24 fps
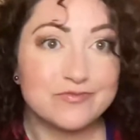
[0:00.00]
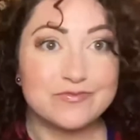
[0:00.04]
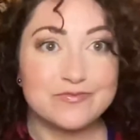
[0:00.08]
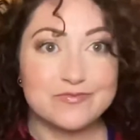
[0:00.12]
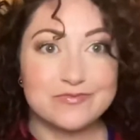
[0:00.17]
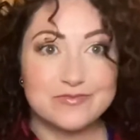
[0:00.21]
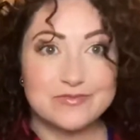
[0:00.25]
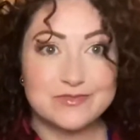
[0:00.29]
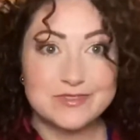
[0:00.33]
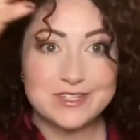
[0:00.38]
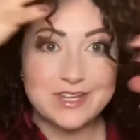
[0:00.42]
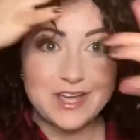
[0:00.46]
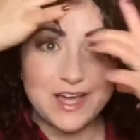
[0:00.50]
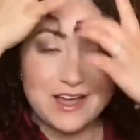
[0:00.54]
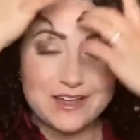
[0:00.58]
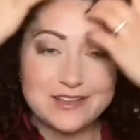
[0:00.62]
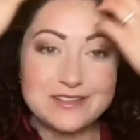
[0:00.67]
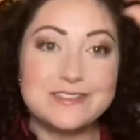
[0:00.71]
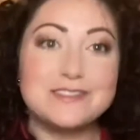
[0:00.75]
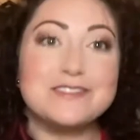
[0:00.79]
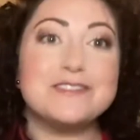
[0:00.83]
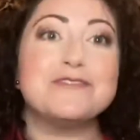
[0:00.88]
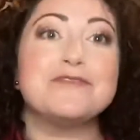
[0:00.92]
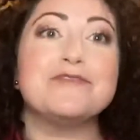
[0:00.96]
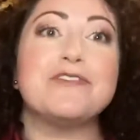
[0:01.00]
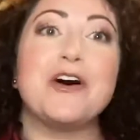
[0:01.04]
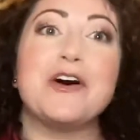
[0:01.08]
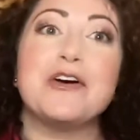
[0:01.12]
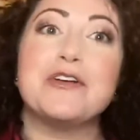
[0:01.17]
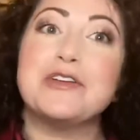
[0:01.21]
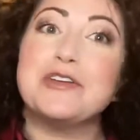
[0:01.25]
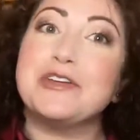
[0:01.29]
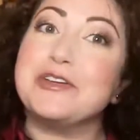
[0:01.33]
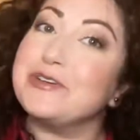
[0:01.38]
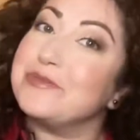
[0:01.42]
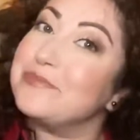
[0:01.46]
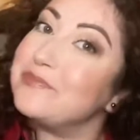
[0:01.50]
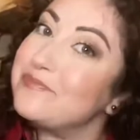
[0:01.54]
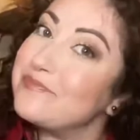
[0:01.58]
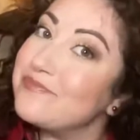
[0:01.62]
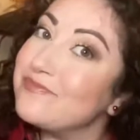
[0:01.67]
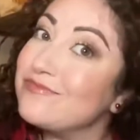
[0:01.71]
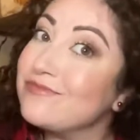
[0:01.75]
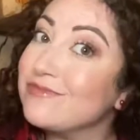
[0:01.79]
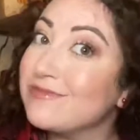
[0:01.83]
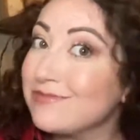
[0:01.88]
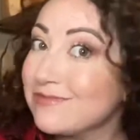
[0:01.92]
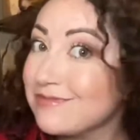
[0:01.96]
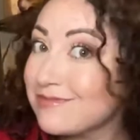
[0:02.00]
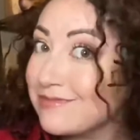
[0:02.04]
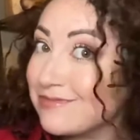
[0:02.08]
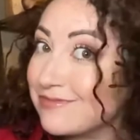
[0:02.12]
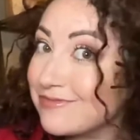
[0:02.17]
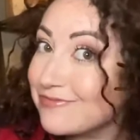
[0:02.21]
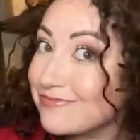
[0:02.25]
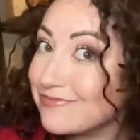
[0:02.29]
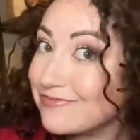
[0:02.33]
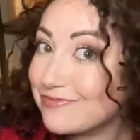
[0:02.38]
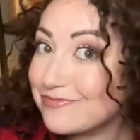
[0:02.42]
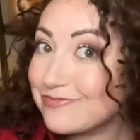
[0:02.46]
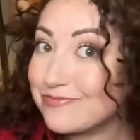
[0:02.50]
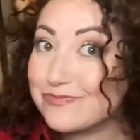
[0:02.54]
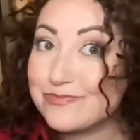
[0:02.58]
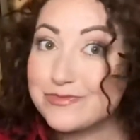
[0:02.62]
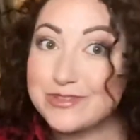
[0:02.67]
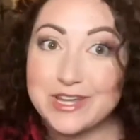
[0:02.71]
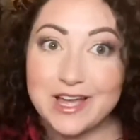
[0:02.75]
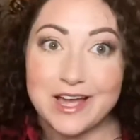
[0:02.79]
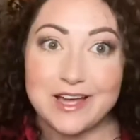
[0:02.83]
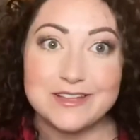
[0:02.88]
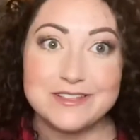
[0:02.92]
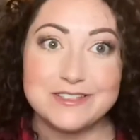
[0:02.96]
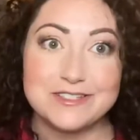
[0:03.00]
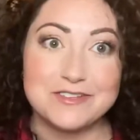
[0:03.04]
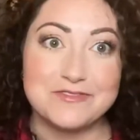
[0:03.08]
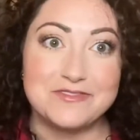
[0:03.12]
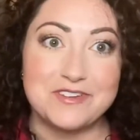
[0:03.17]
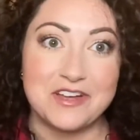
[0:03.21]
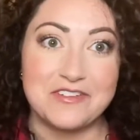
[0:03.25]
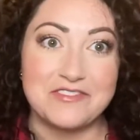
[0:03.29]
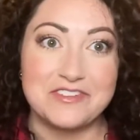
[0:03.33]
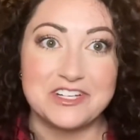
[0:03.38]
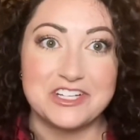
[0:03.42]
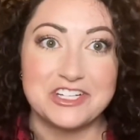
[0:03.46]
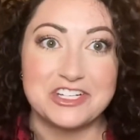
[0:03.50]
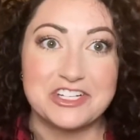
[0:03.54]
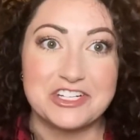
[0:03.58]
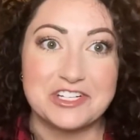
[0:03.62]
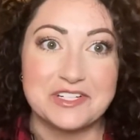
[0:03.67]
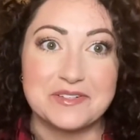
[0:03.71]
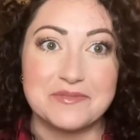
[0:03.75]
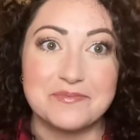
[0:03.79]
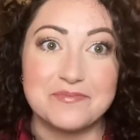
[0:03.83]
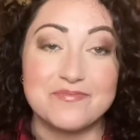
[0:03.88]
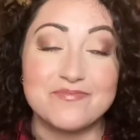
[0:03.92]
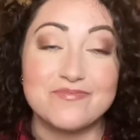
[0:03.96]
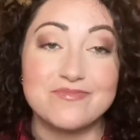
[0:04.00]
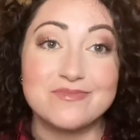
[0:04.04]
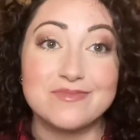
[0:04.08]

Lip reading: Tons of volume, tons of definition.